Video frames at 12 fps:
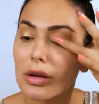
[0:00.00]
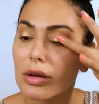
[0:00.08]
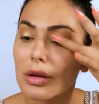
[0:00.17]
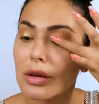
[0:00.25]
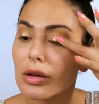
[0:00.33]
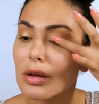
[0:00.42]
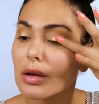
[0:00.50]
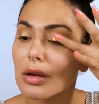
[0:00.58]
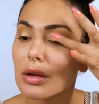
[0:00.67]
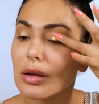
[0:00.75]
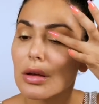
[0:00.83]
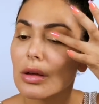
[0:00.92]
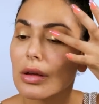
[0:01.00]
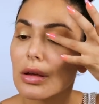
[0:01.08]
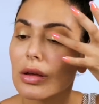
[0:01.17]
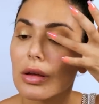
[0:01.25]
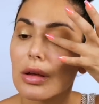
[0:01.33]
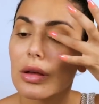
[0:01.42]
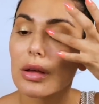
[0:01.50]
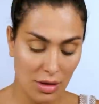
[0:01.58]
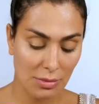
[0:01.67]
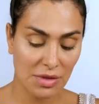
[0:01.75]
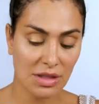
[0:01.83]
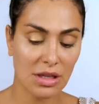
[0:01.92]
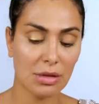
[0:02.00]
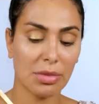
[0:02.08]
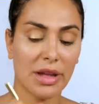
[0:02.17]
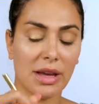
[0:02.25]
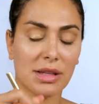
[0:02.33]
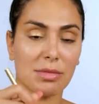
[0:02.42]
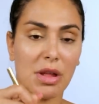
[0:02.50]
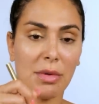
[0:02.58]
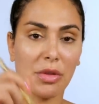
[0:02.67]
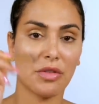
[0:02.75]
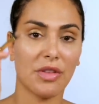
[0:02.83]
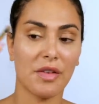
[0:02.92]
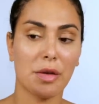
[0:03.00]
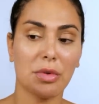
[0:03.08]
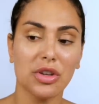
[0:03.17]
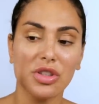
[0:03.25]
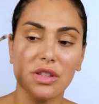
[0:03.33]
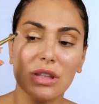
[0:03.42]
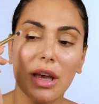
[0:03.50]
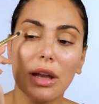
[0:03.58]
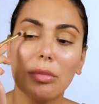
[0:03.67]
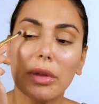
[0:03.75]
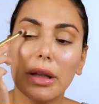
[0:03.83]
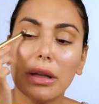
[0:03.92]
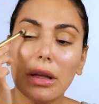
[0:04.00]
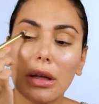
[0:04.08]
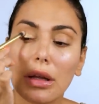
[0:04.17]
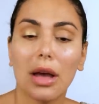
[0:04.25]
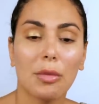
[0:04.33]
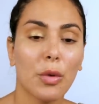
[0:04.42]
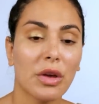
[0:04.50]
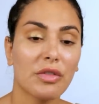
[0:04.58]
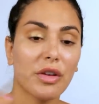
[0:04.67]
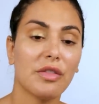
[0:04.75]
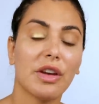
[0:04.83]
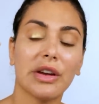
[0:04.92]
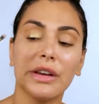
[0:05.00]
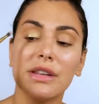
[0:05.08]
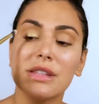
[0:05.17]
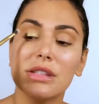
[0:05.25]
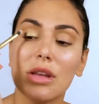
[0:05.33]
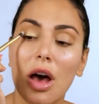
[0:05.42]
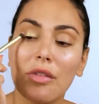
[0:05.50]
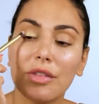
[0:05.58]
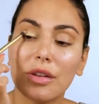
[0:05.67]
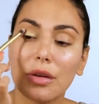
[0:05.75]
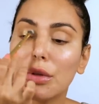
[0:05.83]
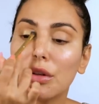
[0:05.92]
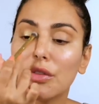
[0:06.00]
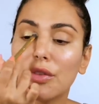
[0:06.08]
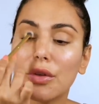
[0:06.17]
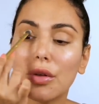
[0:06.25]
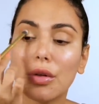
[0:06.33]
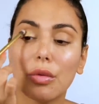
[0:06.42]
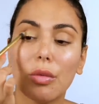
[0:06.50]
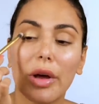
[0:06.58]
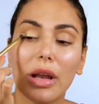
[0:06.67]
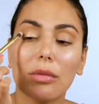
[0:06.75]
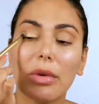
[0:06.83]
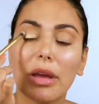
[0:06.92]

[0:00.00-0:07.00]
and then I'm working my way in. I'm just gonna apply a small amount of the fluffy brush just to kind of blend it. I'm going for a very soft, beautiful wedding